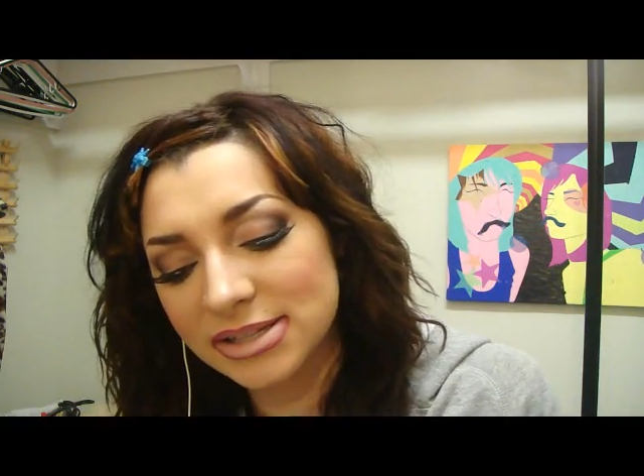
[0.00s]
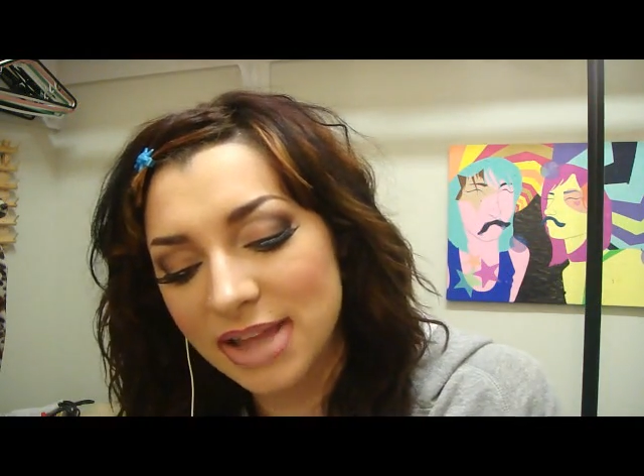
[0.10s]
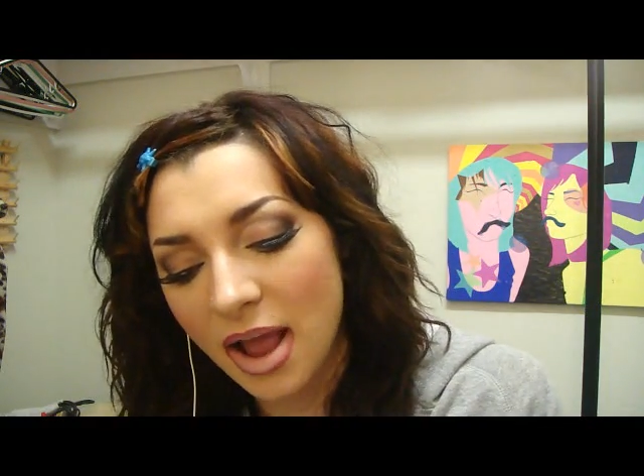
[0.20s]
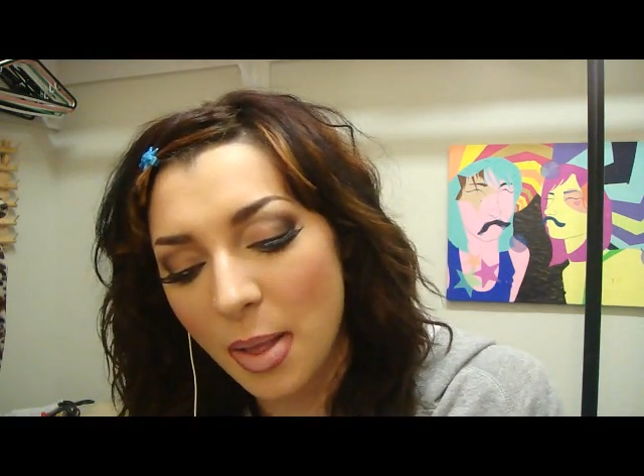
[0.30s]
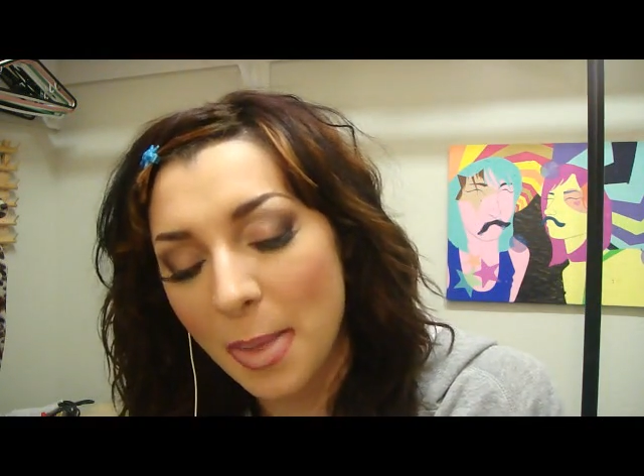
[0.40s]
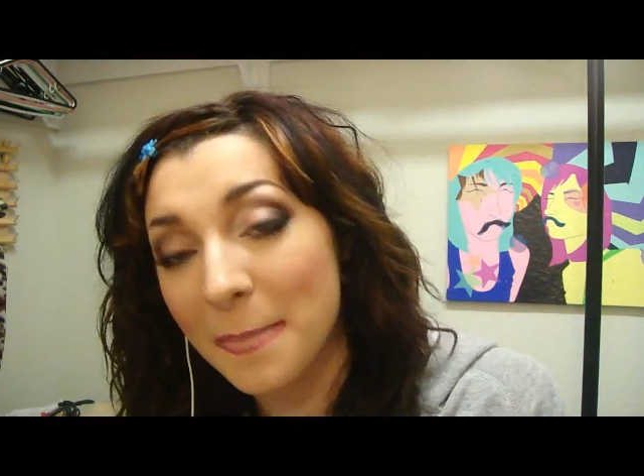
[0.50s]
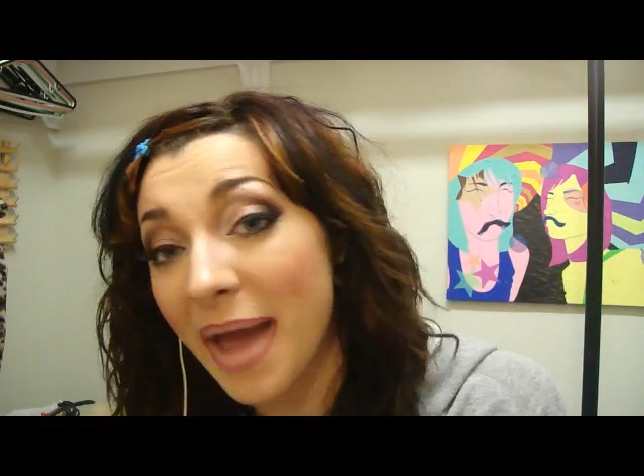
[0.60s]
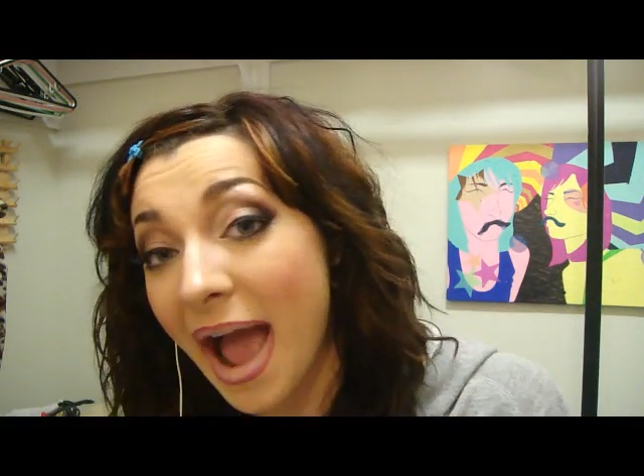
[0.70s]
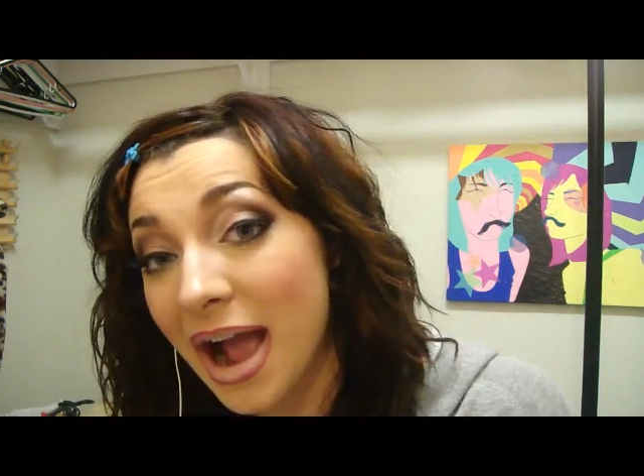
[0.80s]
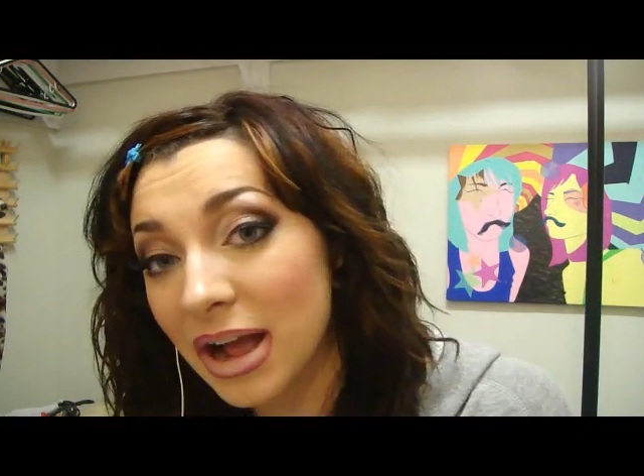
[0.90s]
say on the
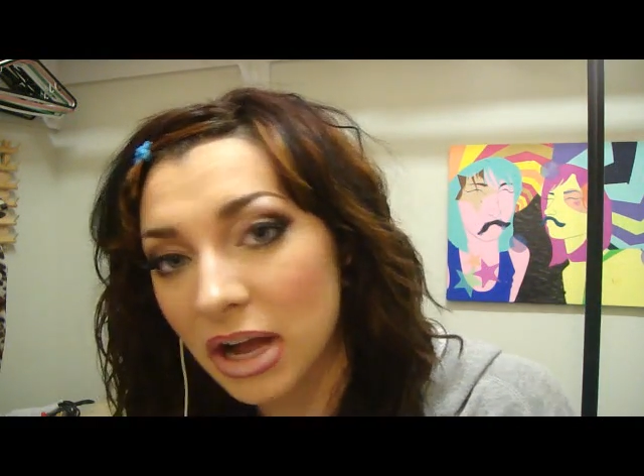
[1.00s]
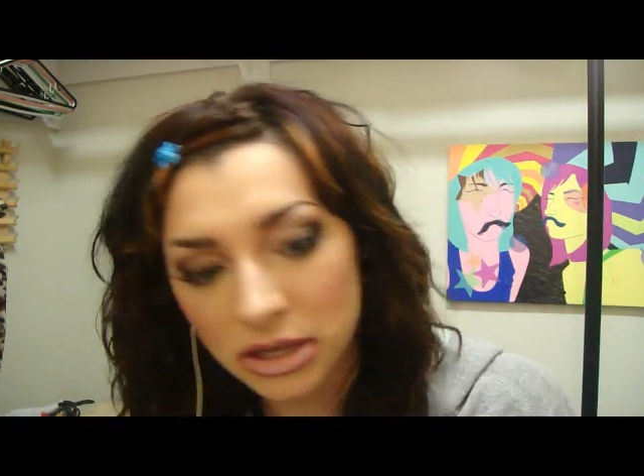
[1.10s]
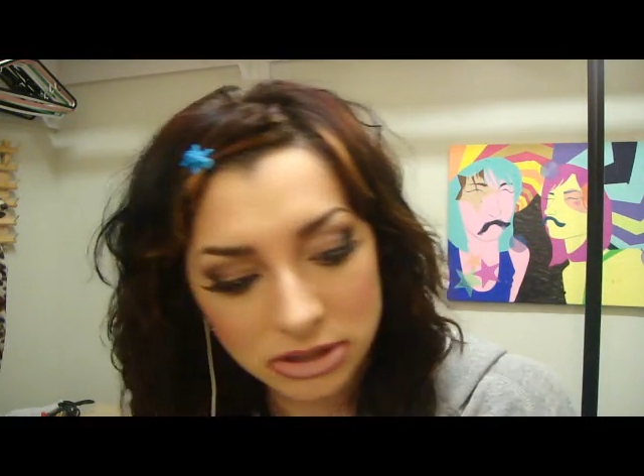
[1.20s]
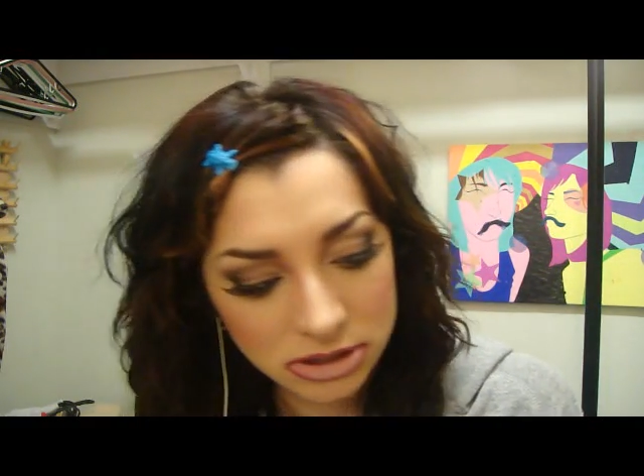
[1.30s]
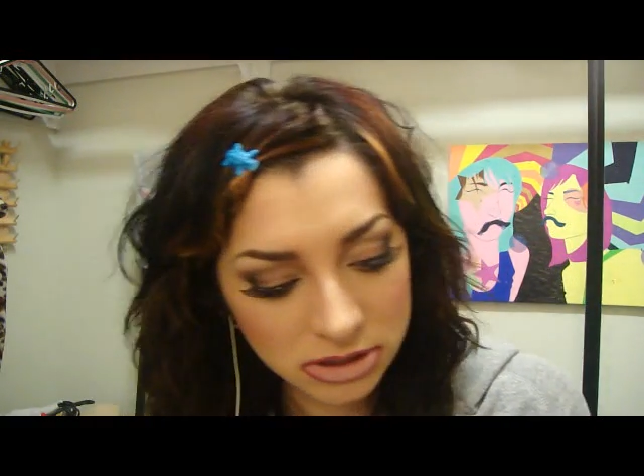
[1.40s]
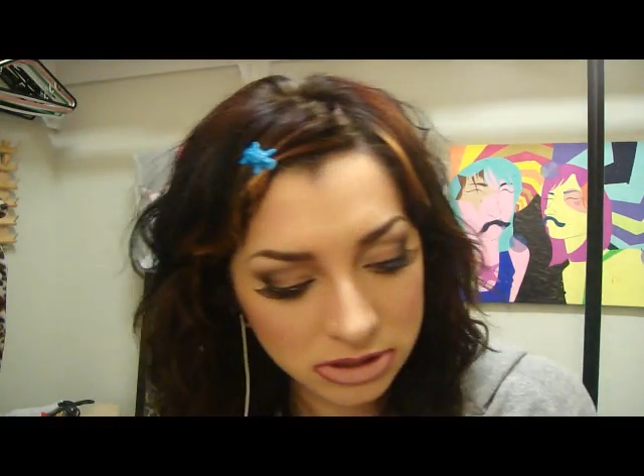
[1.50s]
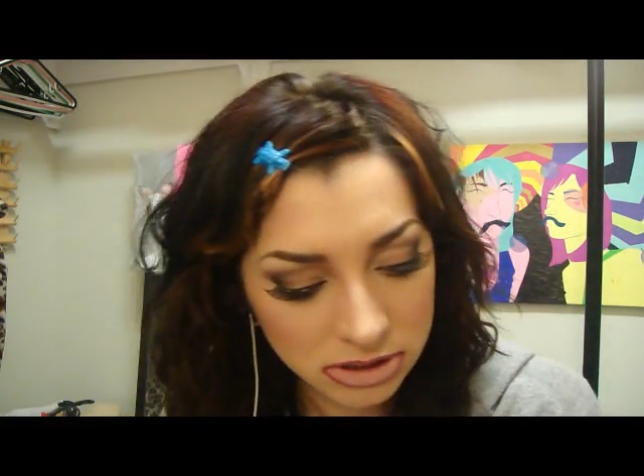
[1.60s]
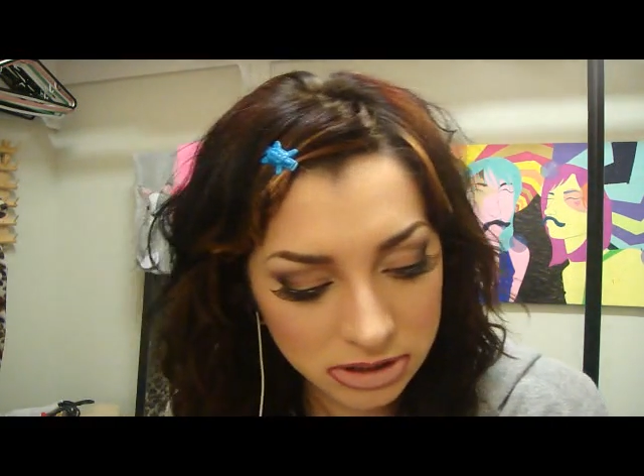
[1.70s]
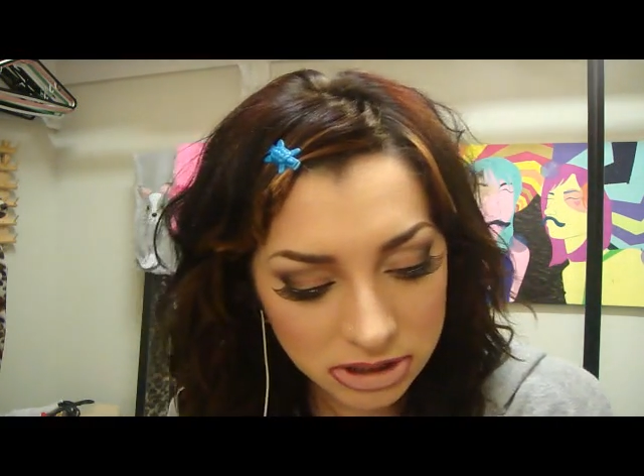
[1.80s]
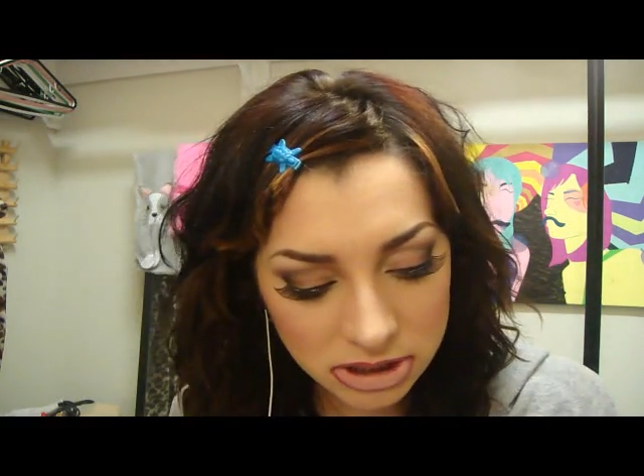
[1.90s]
back.
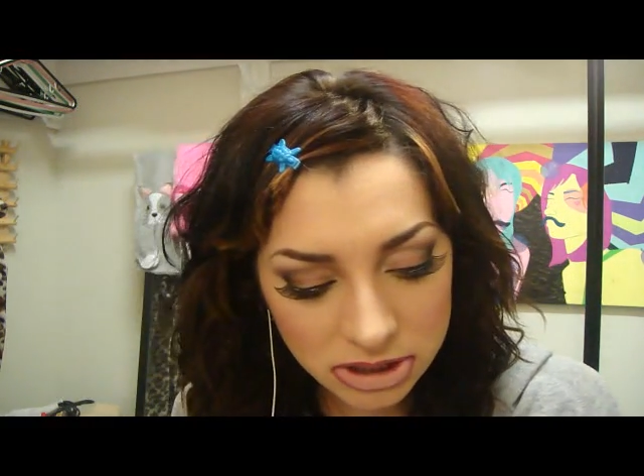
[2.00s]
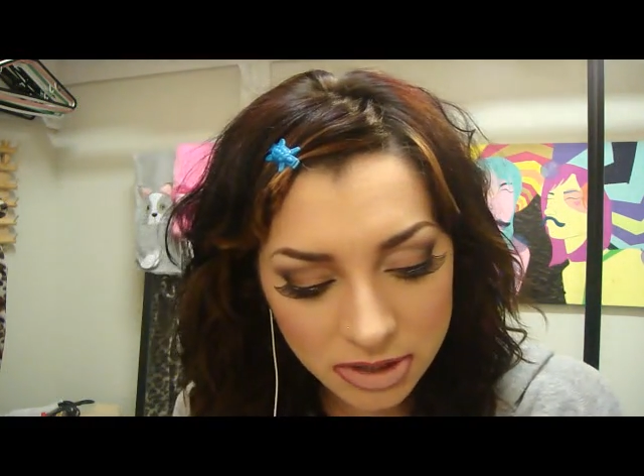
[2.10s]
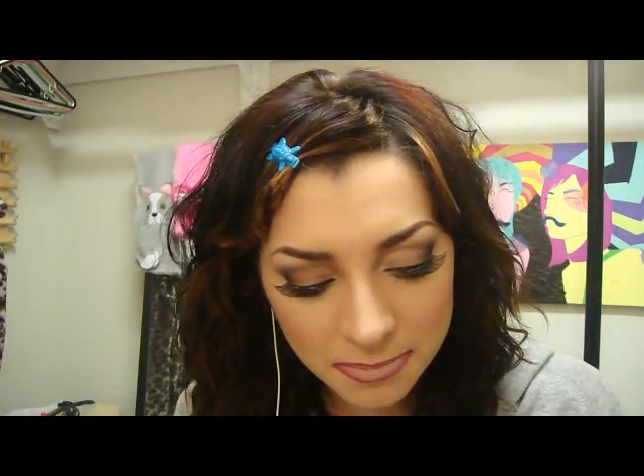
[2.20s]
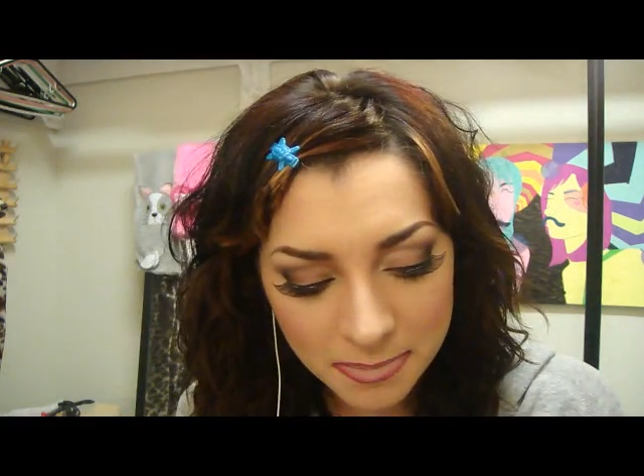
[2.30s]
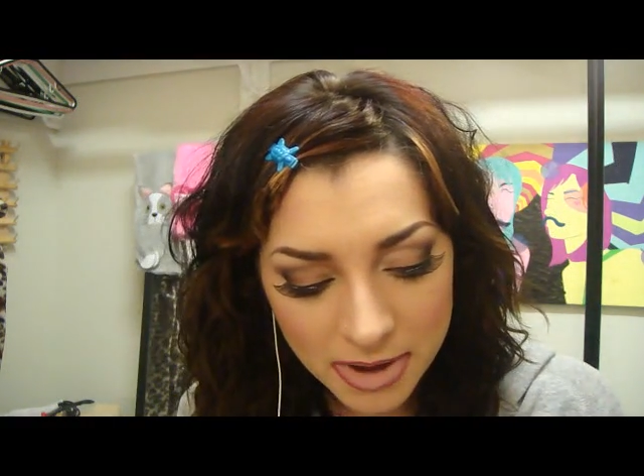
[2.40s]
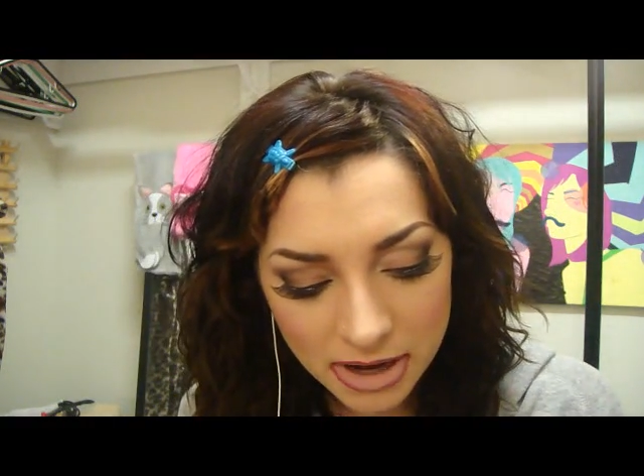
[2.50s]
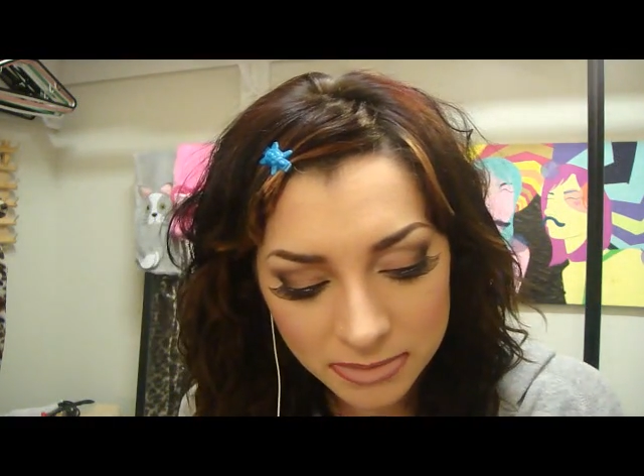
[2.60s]
But